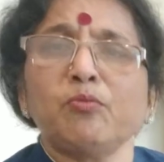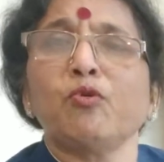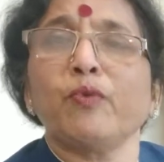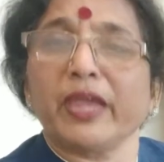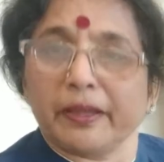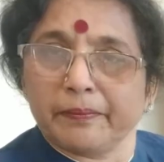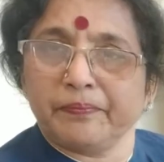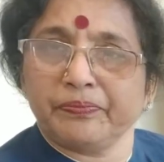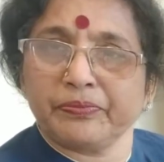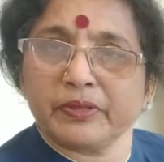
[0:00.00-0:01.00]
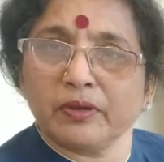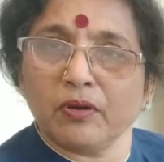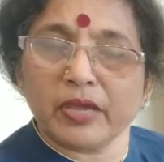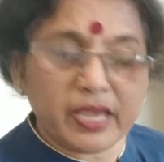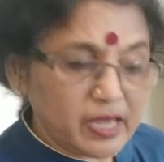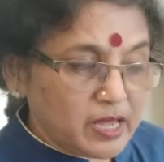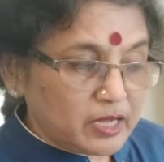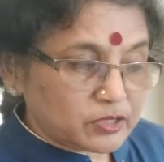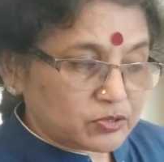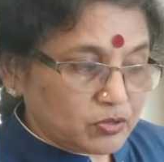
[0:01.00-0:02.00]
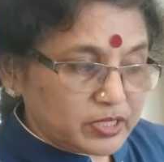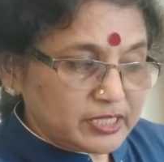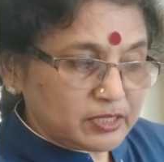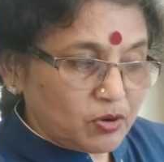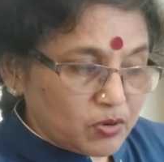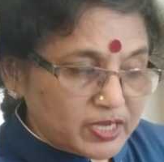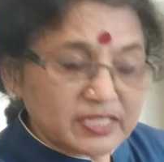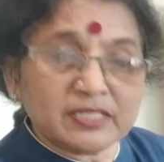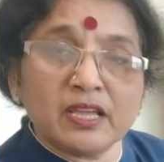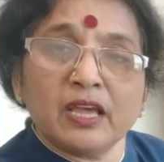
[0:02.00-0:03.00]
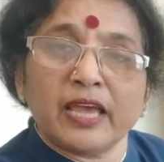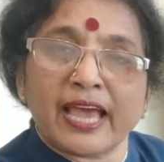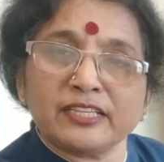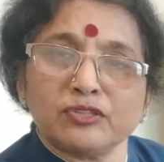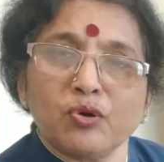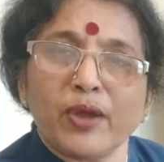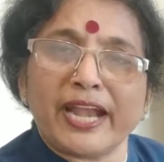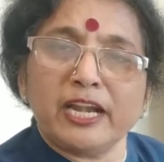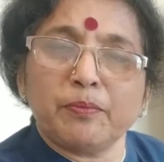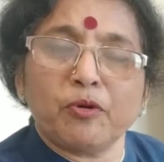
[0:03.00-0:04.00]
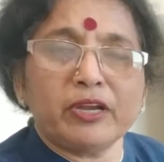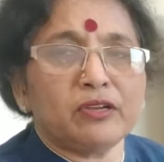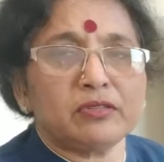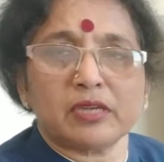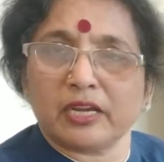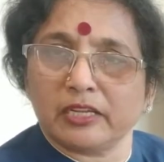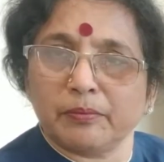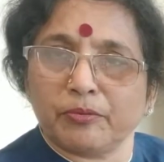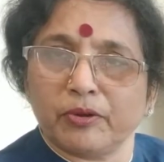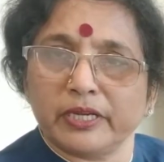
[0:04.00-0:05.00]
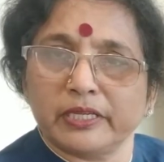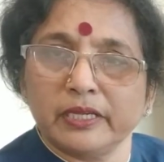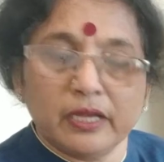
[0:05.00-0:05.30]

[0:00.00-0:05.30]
moving. Okay, so this locus has no end point or starting point.